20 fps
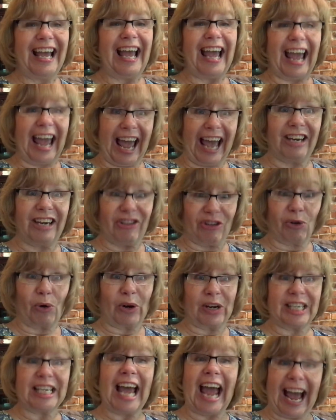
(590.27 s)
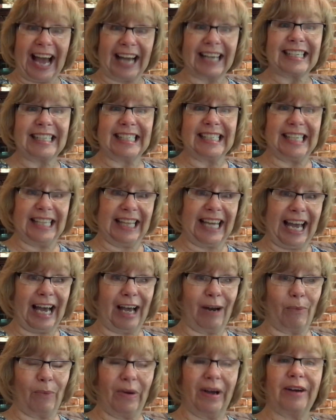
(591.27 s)
Add your tax to
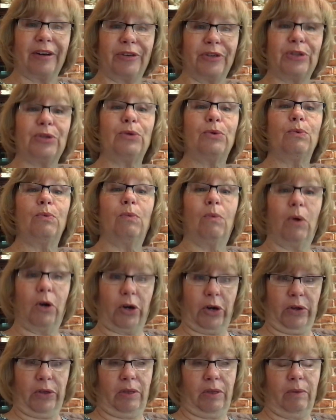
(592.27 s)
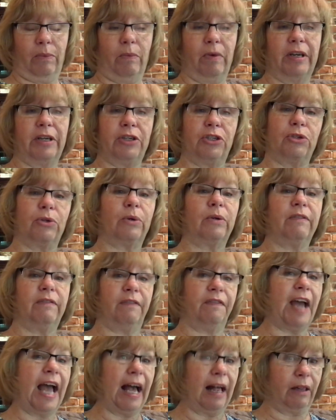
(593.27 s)
that. What are you worth? What is your
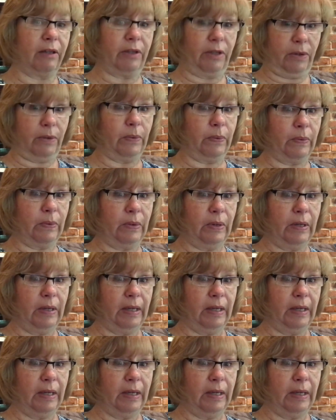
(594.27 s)
value?